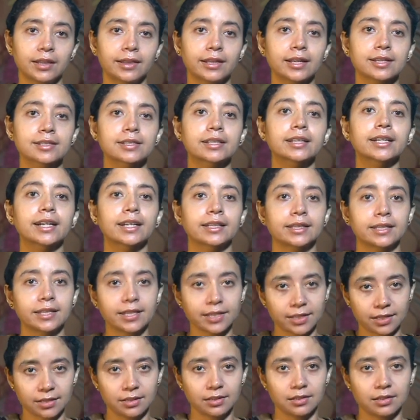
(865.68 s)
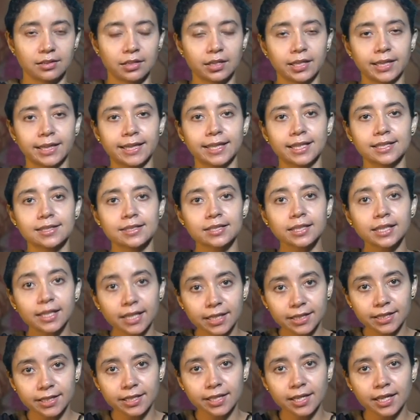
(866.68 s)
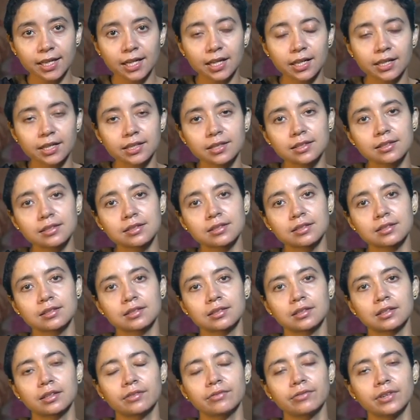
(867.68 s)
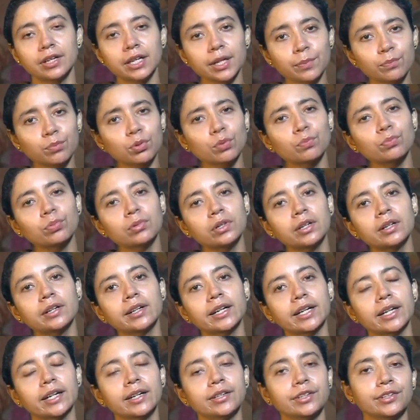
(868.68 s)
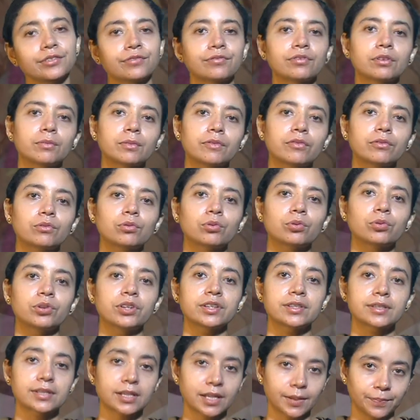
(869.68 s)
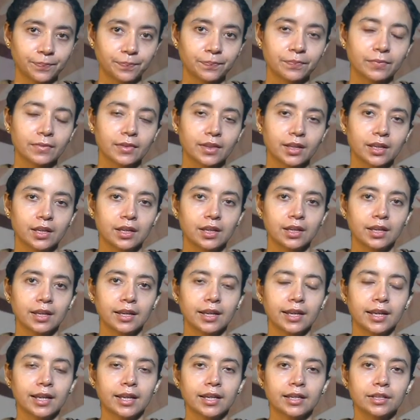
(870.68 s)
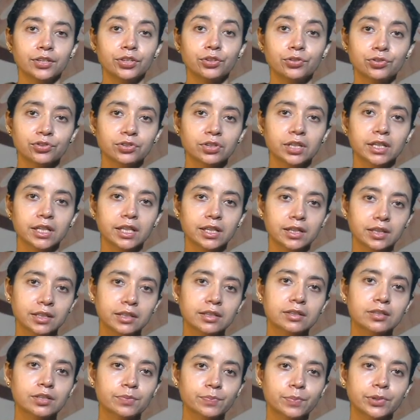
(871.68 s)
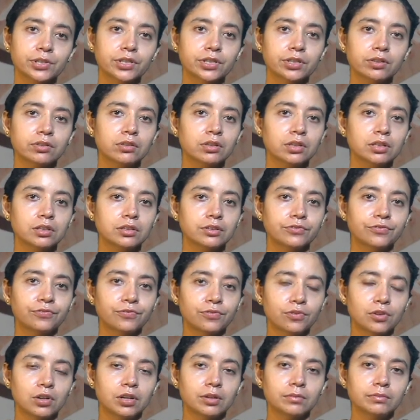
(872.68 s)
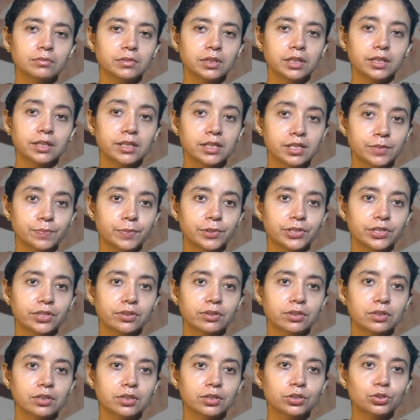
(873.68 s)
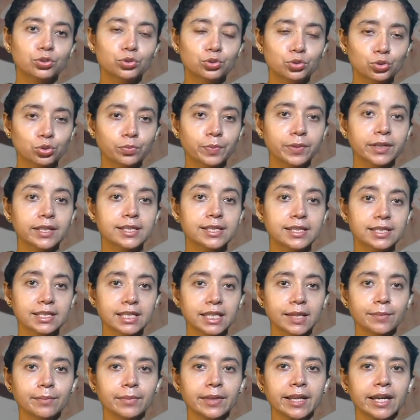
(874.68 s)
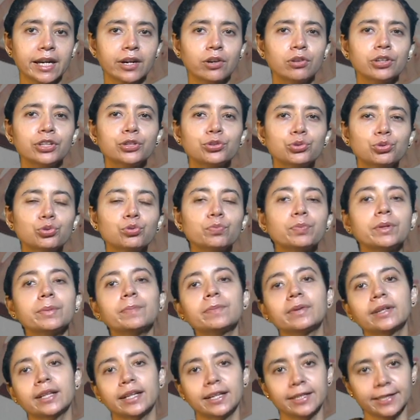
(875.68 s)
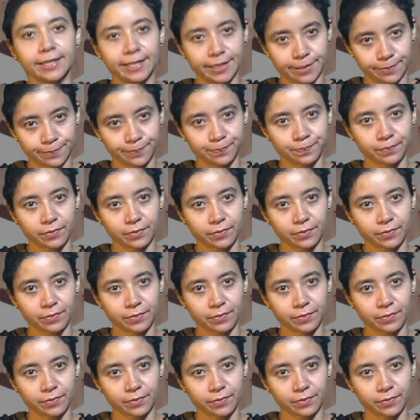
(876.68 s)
Dasakathia. Now, Dasakathia is a very popular narrative form of Orissa and usually in this particular form in this particular troupe in this team there are only two people are there